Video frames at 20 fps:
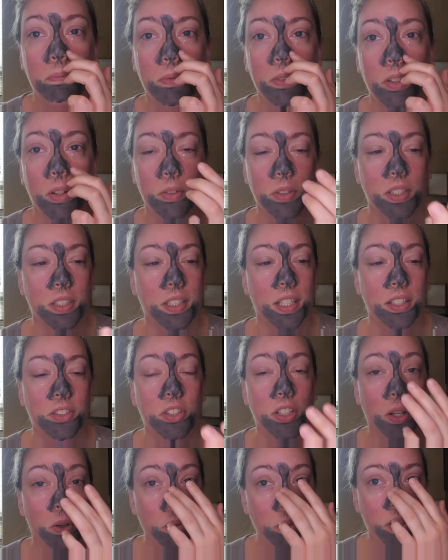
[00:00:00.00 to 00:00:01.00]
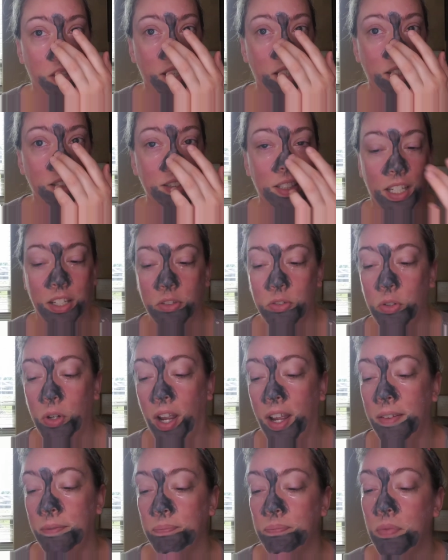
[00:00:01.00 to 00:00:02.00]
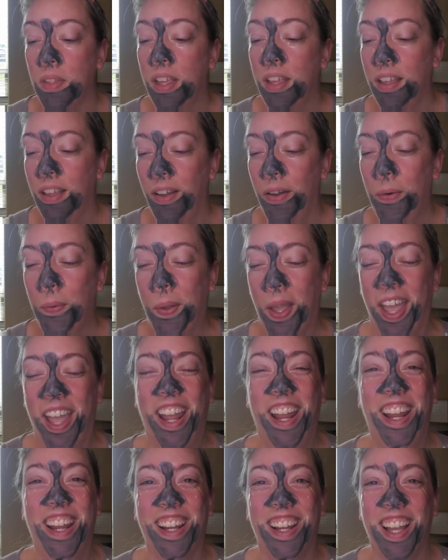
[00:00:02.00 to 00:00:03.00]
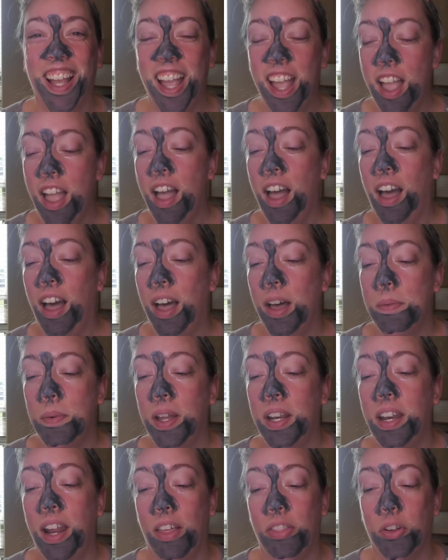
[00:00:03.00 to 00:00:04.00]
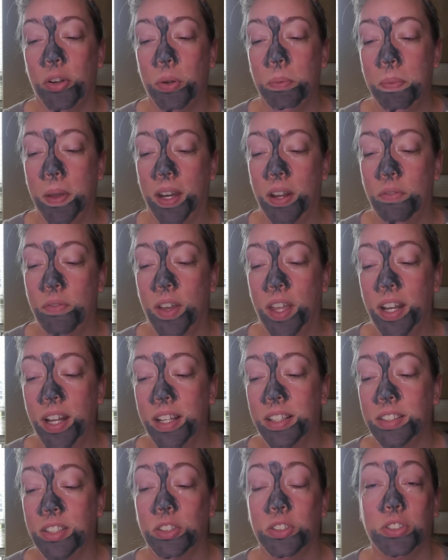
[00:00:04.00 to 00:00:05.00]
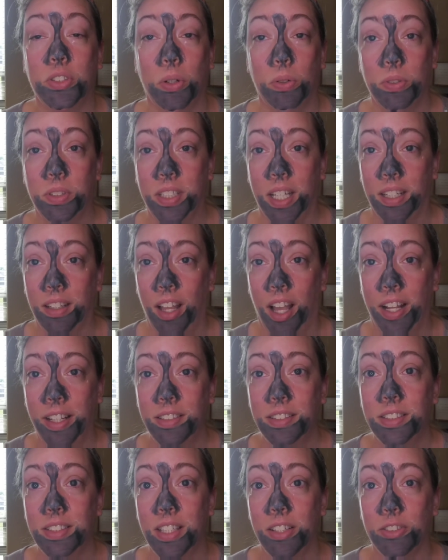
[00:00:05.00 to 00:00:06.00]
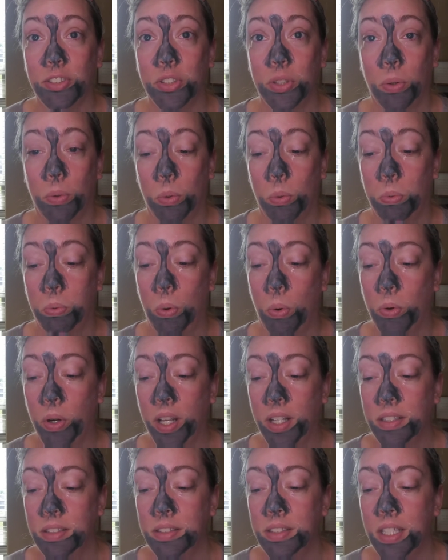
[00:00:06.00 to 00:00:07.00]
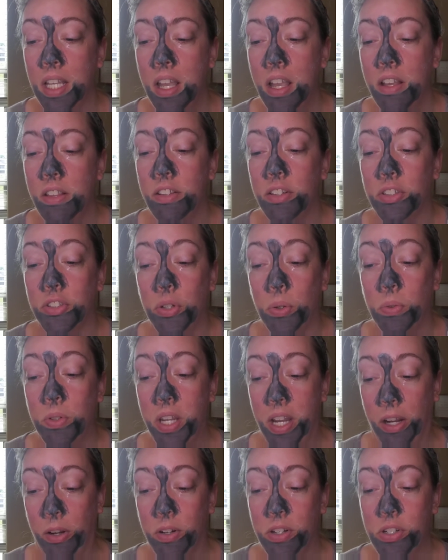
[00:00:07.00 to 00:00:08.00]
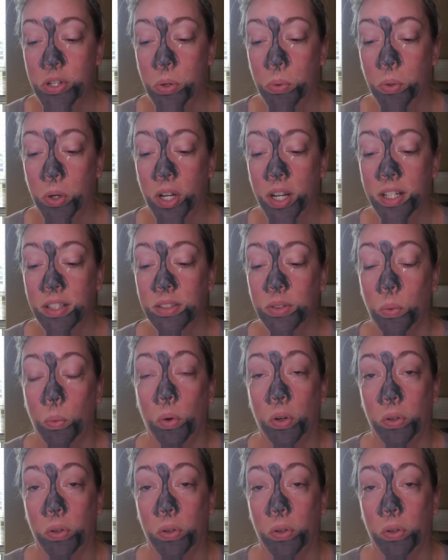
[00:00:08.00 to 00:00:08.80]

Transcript: Nose is itchy. Oh, that is getting dry. Okay. Another benefit is there's no deadlines, there's no quotas, there's no territories or